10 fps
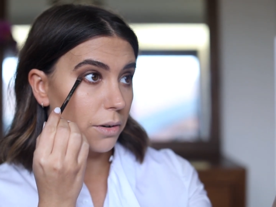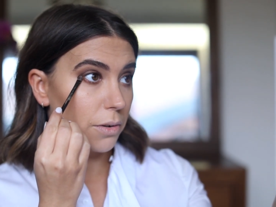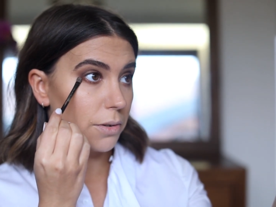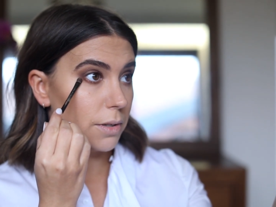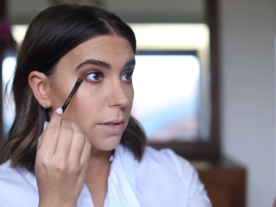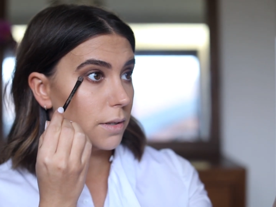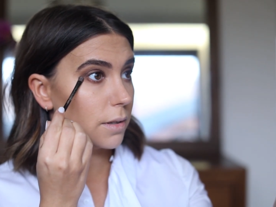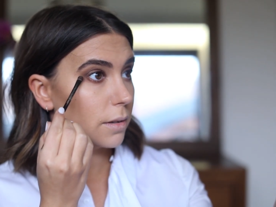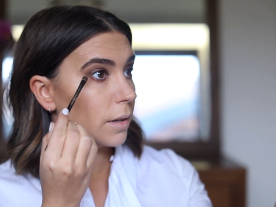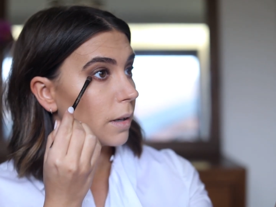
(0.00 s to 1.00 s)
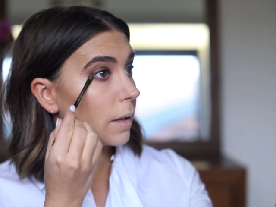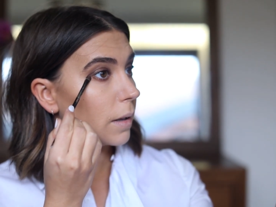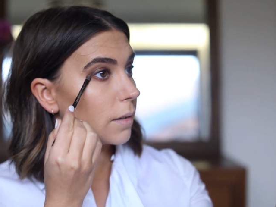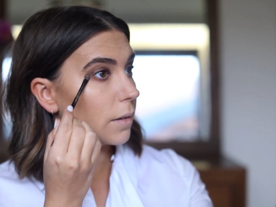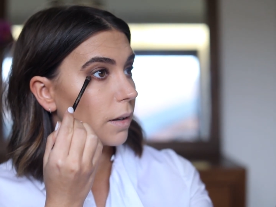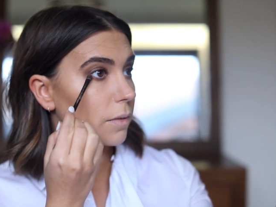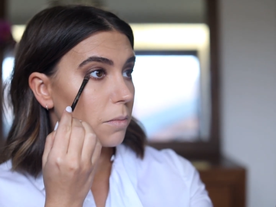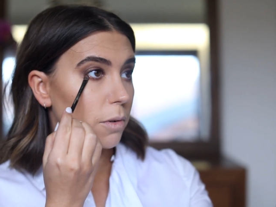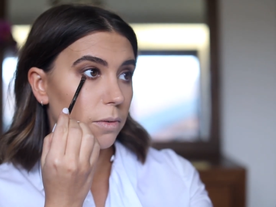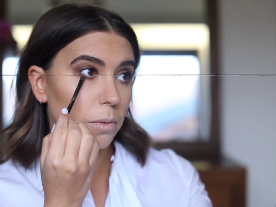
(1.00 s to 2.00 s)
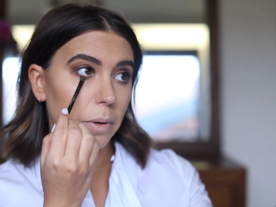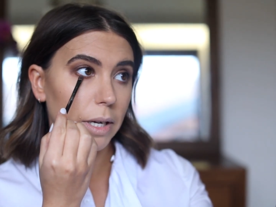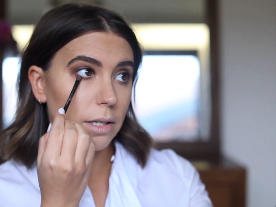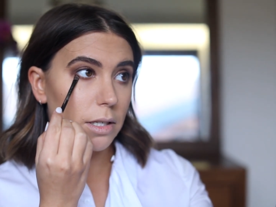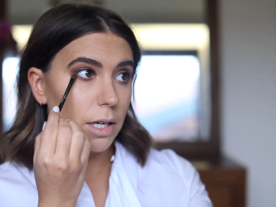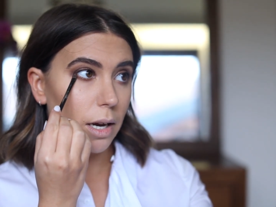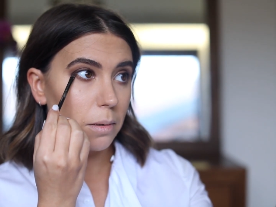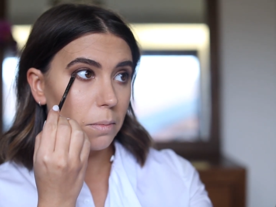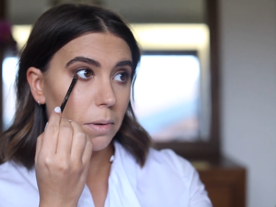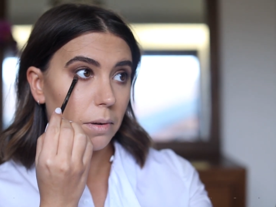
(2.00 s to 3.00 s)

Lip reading: corners, so it gives more of a winged shape.